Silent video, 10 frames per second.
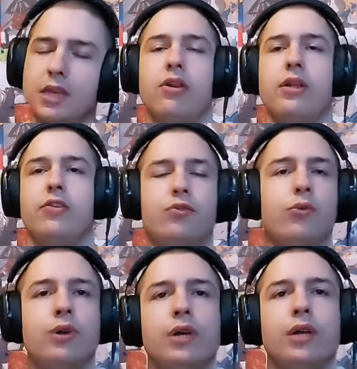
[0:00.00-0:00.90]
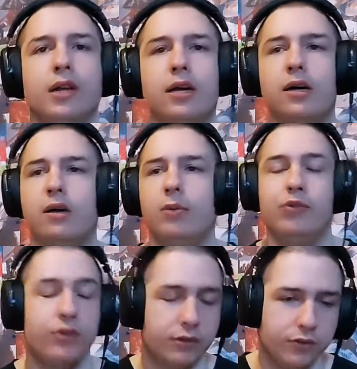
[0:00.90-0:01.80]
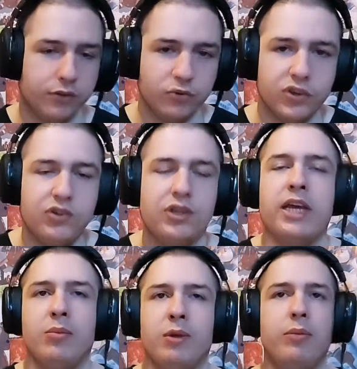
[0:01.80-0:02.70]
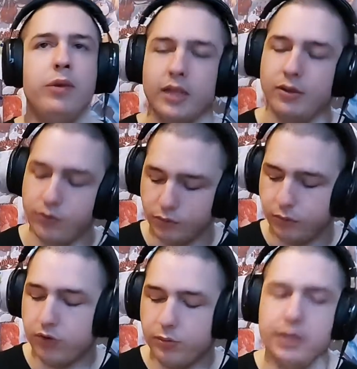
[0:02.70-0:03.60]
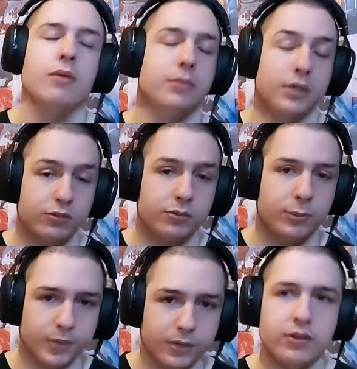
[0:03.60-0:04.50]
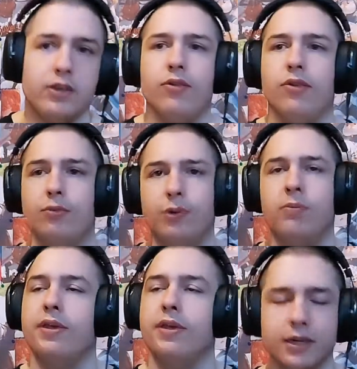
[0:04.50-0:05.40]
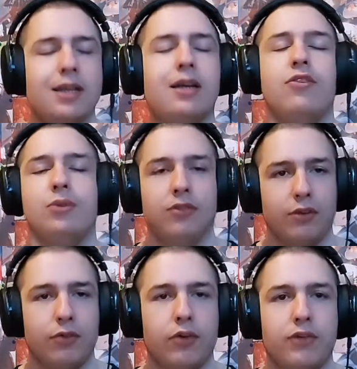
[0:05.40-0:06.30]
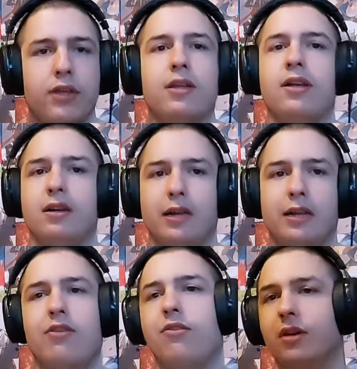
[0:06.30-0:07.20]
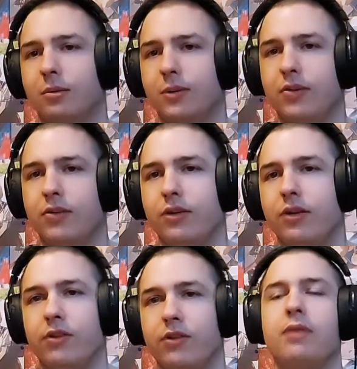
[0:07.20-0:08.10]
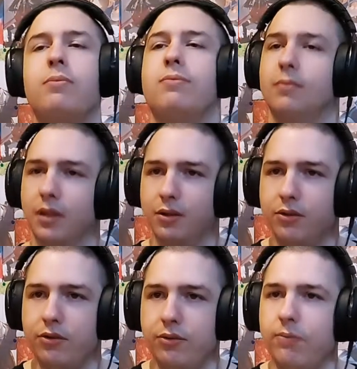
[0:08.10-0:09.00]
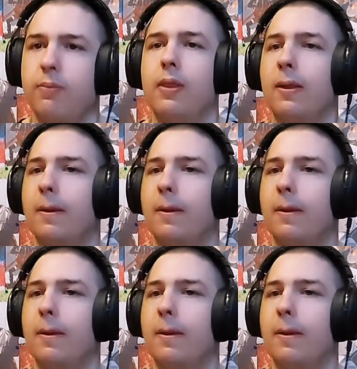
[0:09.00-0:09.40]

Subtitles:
The link to my Twitter, Discord, Twitch, and Bilibili if you want to follow me. My stream elements if you want to support me. As always, thanks for watching. Like and subscribe, and see you guys next time. See you.